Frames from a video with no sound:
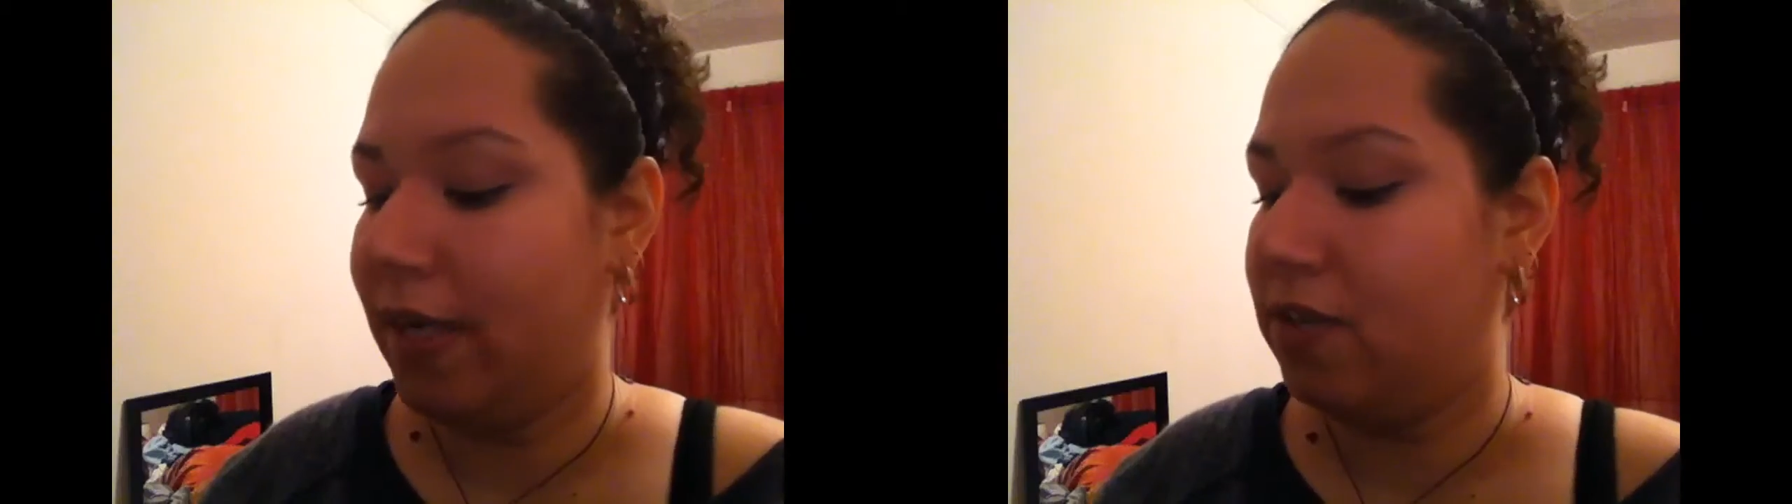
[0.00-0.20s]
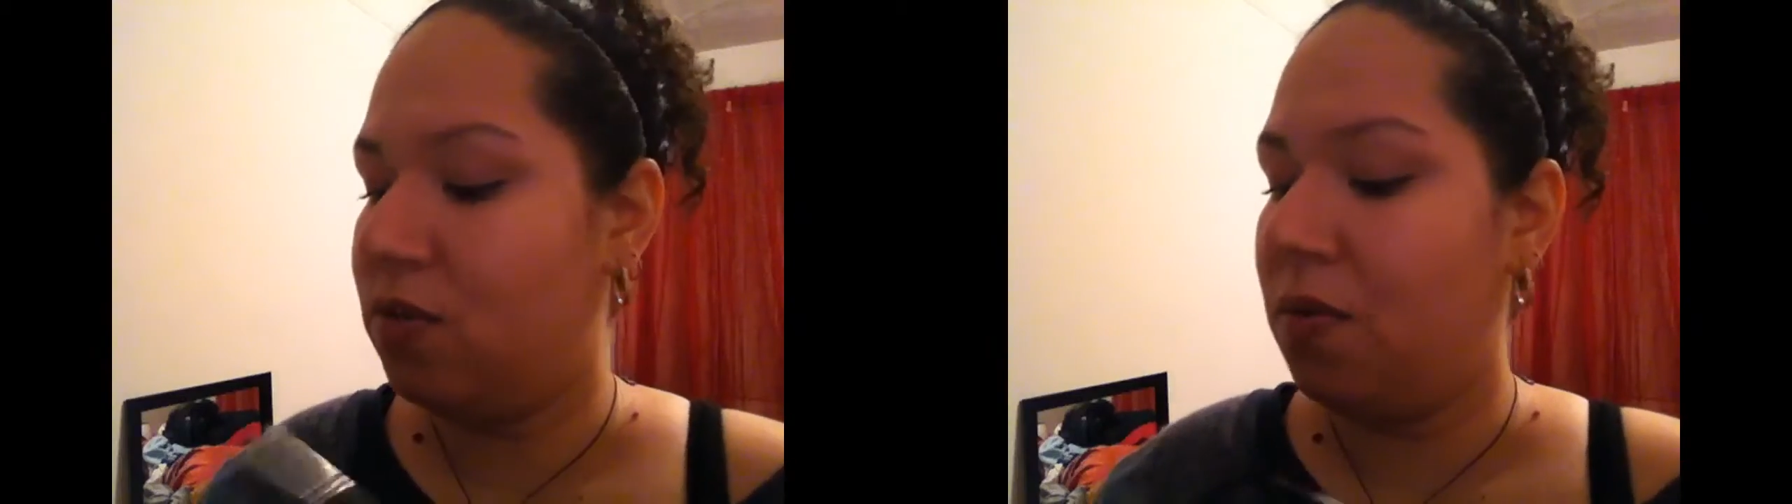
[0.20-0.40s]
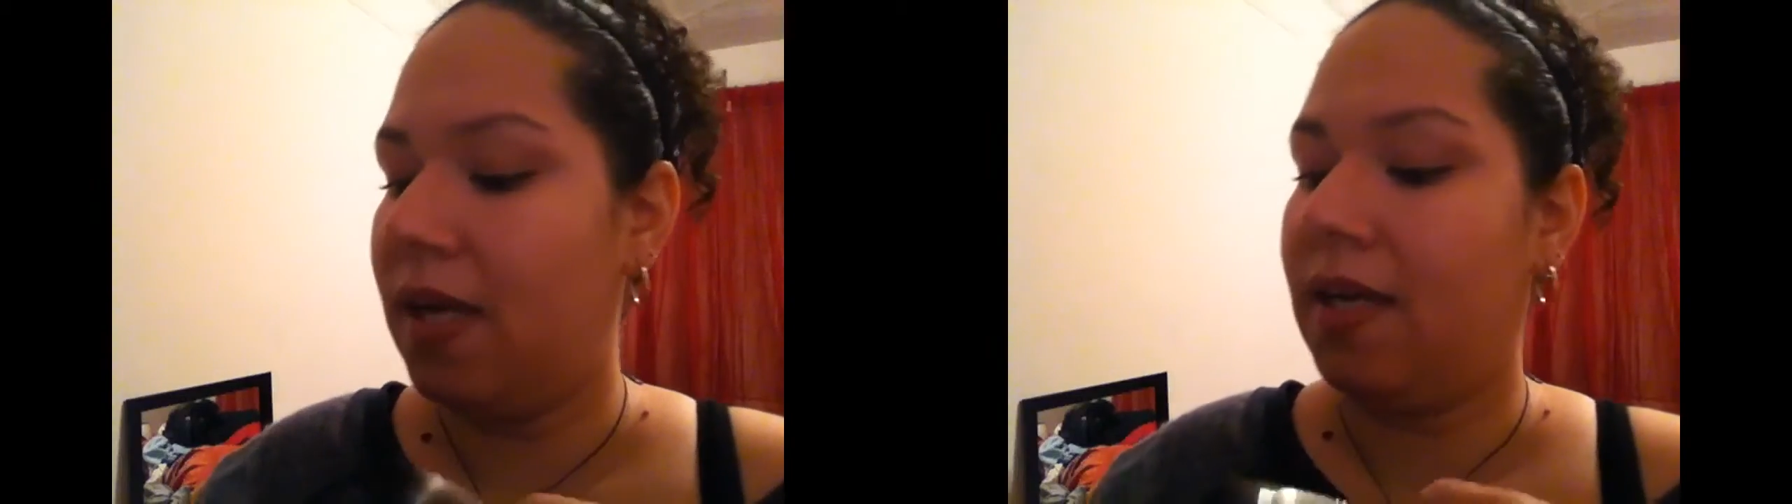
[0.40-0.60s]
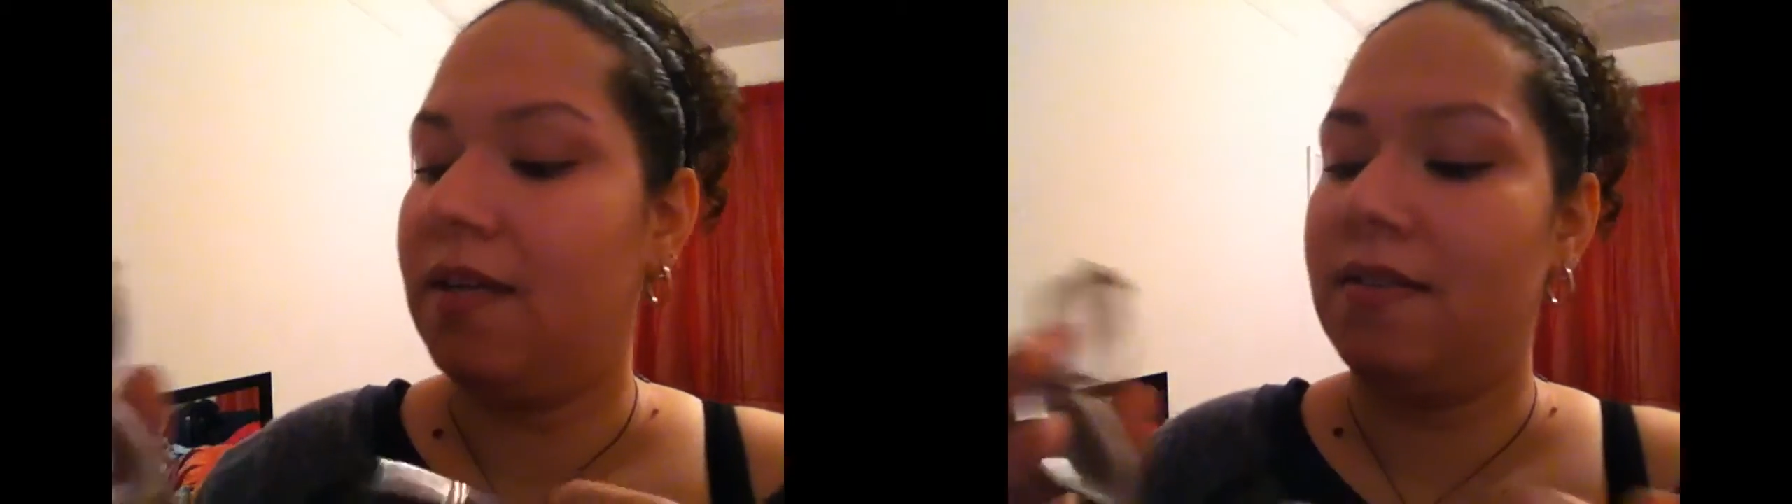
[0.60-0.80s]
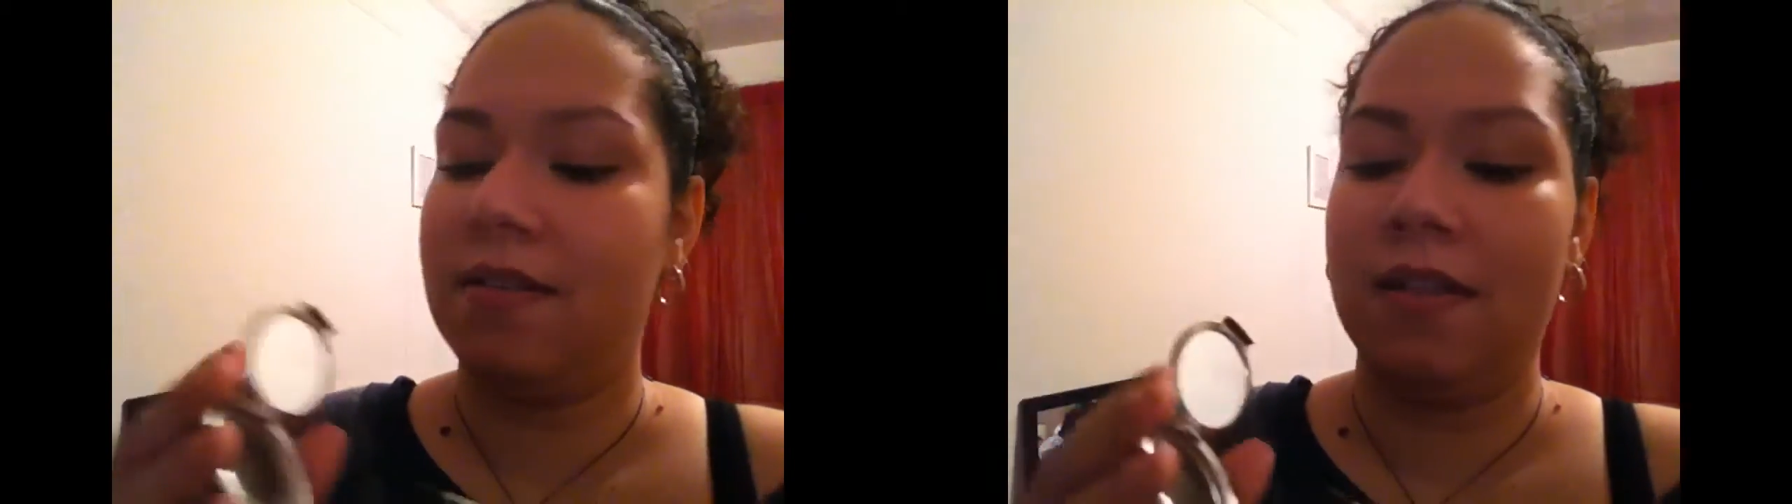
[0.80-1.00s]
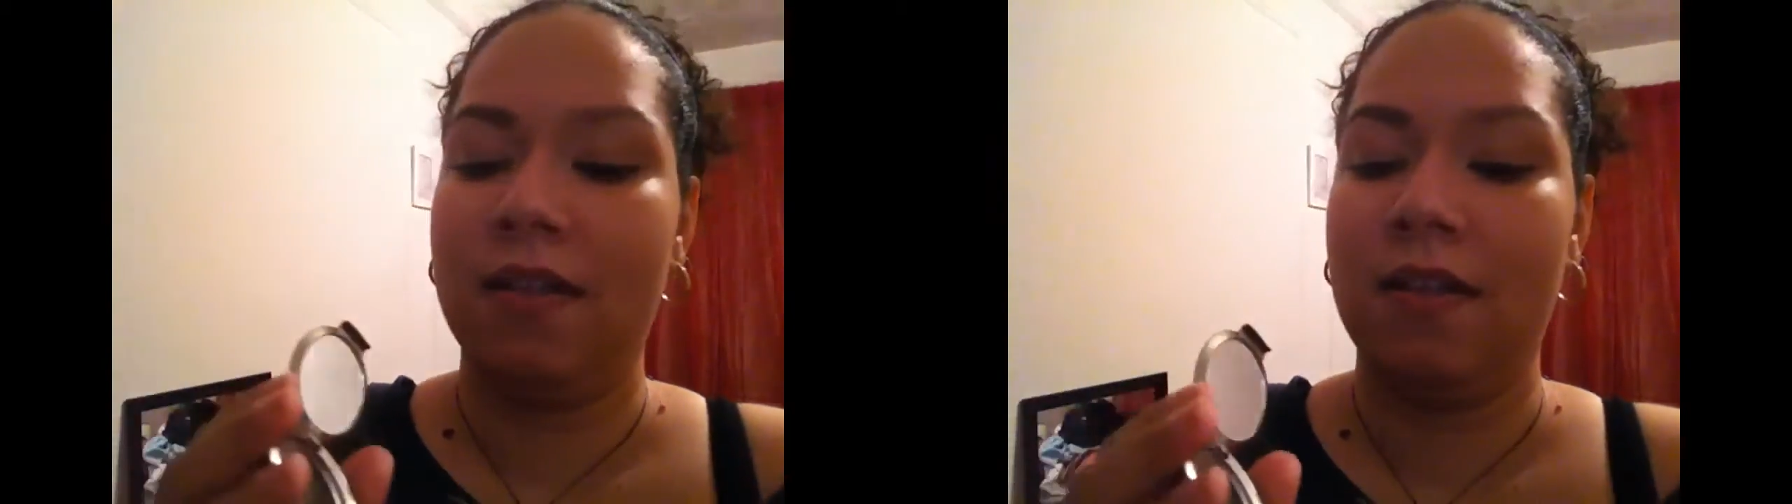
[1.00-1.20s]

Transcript: do is